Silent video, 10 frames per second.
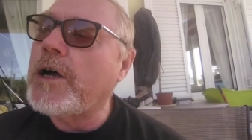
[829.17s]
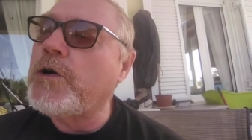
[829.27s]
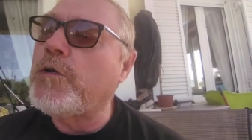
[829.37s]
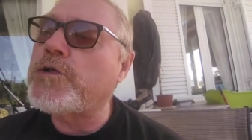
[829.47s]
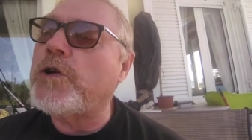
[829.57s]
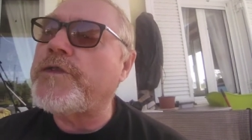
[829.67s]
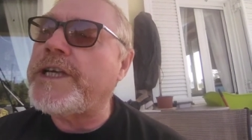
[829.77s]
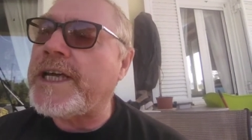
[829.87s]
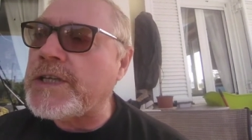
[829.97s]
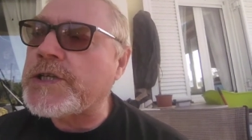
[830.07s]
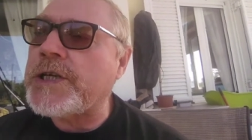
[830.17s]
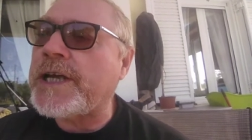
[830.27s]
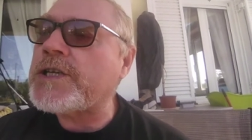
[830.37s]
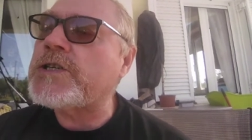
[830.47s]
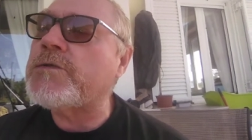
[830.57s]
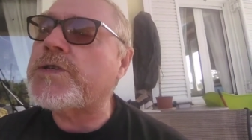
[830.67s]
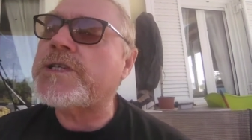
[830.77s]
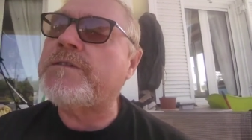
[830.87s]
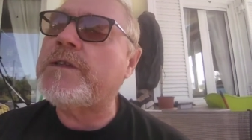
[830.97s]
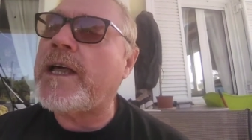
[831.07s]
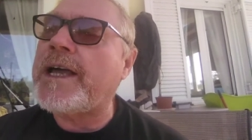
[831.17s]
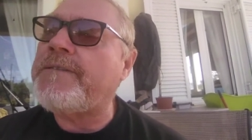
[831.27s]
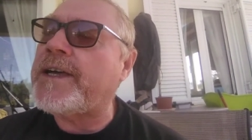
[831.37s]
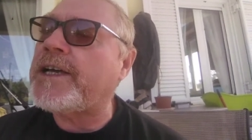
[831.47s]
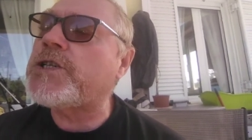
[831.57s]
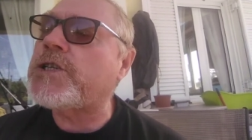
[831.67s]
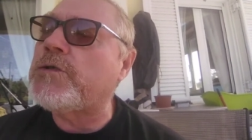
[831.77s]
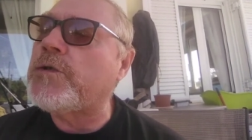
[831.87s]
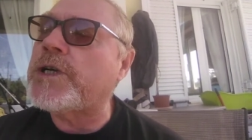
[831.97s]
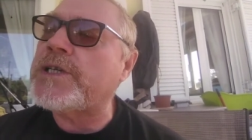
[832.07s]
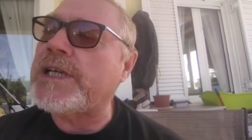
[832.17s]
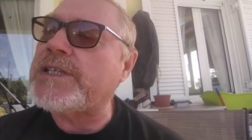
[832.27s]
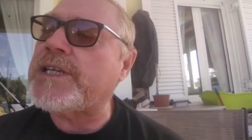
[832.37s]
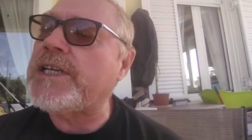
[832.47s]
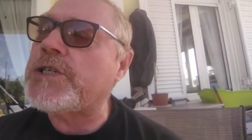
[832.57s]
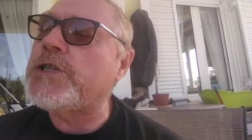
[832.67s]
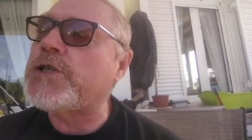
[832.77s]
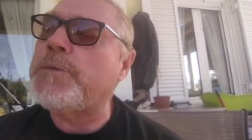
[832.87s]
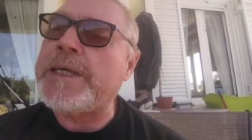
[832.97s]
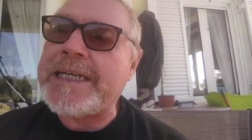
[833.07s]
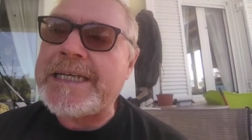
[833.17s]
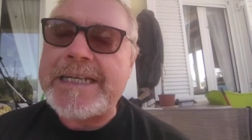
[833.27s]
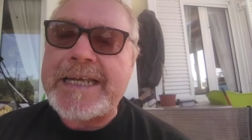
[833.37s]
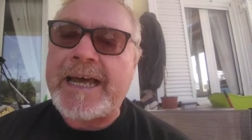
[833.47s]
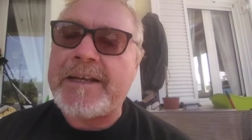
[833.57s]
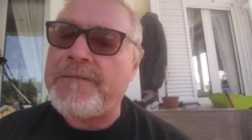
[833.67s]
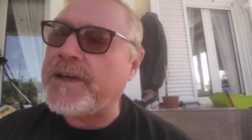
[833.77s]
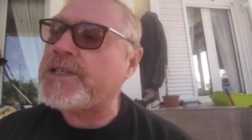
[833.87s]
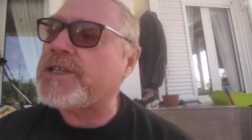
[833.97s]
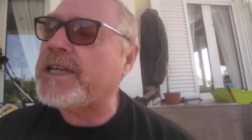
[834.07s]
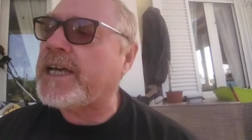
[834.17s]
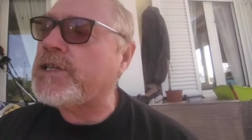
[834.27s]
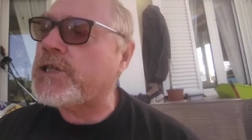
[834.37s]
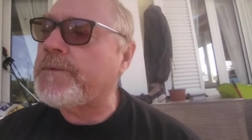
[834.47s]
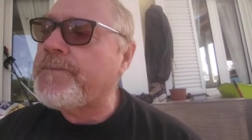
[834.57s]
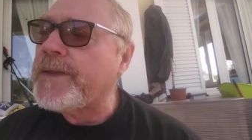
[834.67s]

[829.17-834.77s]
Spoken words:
called on the international citizen Civil Aviation Organization to begin an investigation.